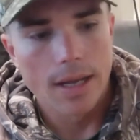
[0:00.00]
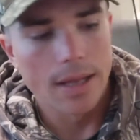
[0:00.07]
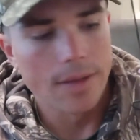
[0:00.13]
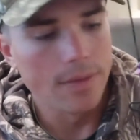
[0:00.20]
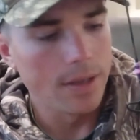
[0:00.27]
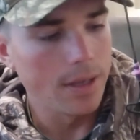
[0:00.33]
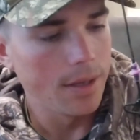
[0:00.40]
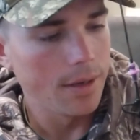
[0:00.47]

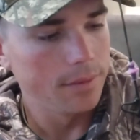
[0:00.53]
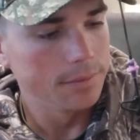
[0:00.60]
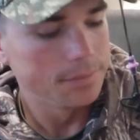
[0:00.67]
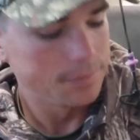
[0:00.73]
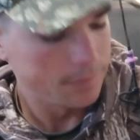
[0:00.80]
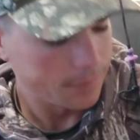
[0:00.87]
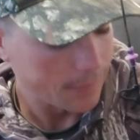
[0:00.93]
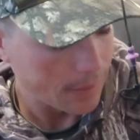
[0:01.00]
And then
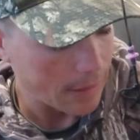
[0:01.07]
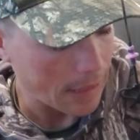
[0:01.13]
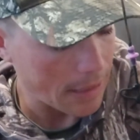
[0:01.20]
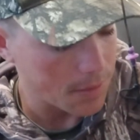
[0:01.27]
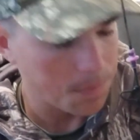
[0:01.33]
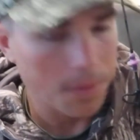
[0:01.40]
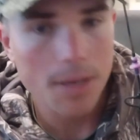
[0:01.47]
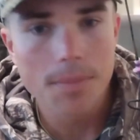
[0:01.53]

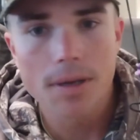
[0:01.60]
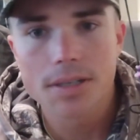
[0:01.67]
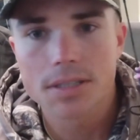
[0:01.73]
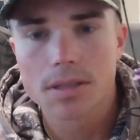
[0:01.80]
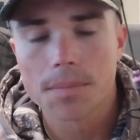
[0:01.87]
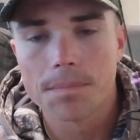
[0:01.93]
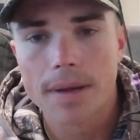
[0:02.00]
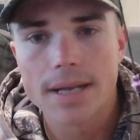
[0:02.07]
that's pretty
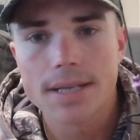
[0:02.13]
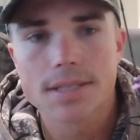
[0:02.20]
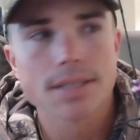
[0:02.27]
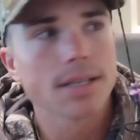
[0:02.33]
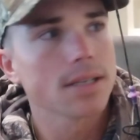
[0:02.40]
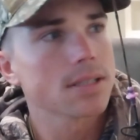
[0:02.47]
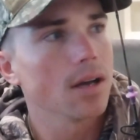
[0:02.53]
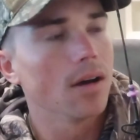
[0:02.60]
much the
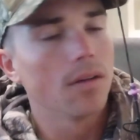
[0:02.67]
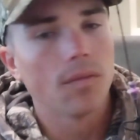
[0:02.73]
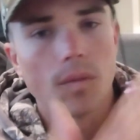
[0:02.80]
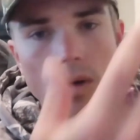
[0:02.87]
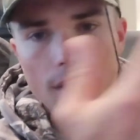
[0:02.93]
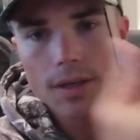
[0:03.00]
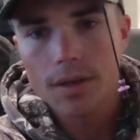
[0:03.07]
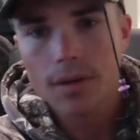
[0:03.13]
basics of
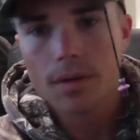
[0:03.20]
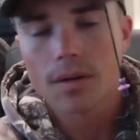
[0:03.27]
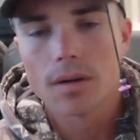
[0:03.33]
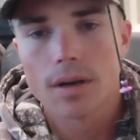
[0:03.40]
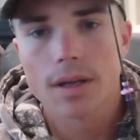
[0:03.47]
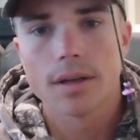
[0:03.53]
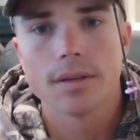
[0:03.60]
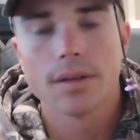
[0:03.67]
what you're
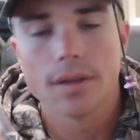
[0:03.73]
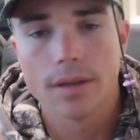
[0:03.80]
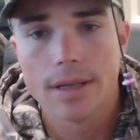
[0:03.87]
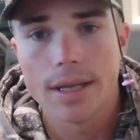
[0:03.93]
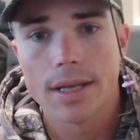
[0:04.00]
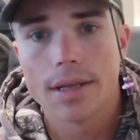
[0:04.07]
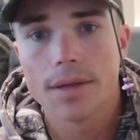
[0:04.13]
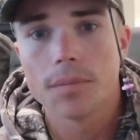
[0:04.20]
going to
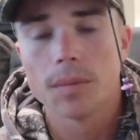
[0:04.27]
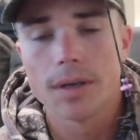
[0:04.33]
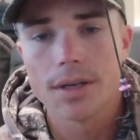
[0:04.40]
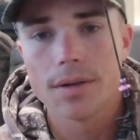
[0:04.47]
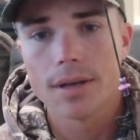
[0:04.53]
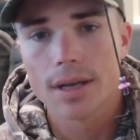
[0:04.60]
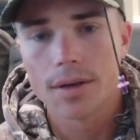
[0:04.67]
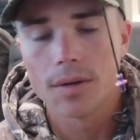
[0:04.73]
get when
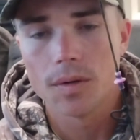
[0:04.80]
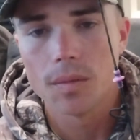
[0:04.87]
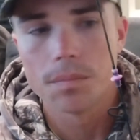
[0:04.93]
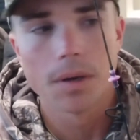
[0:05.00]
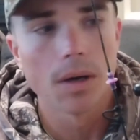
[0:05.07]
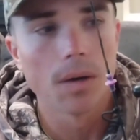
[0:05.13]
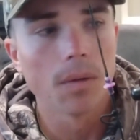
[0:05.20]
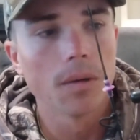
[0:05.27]
you get a new
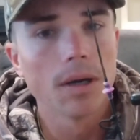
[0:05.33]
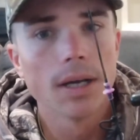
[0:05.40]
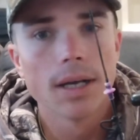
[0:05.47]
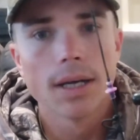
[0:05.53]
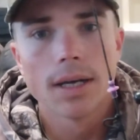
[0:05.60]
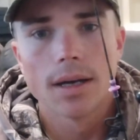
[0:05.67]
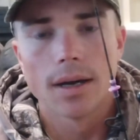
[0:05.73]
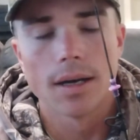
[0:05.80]
bow.
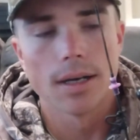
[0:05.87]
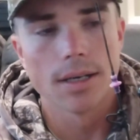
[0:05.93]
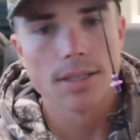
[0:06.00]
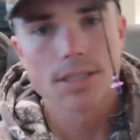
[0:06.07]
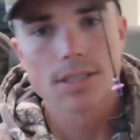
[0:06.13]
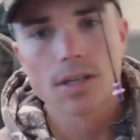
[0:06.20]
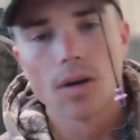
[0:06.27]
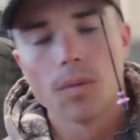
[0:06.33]

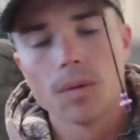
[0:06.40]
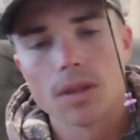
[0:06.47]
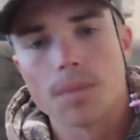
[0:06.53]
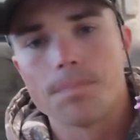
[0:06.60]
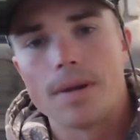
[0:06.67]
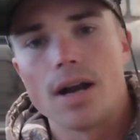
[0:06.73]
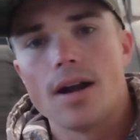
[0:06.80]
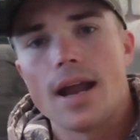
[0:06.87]
So with the
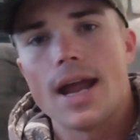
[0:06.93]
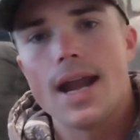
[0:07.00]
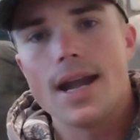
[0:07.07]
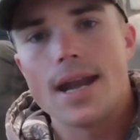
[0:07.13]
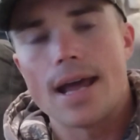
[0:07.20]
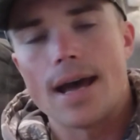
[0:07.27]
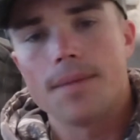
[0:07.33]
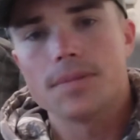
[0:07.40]
Bear
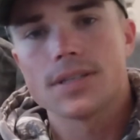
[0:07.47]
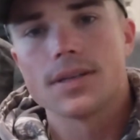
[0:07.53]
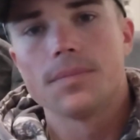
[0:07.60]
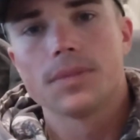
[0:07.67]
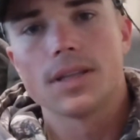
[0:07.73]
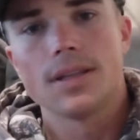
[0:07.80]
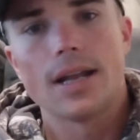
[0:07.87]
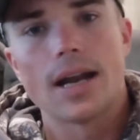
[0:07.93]
ADAP,
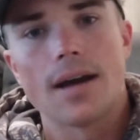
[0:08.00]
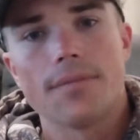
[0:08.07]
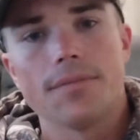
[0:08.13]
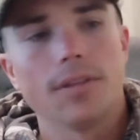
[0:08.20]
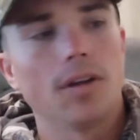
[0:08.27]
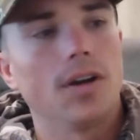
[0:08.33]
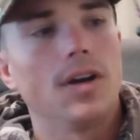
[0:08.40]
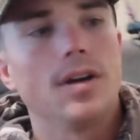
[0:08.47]
something that
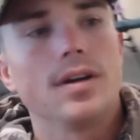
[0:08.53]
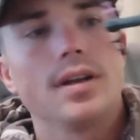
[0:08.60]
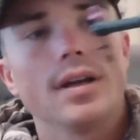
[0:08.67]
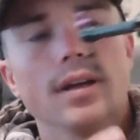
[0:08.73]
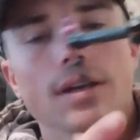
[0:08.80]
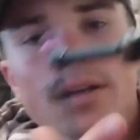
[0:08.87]
I've learned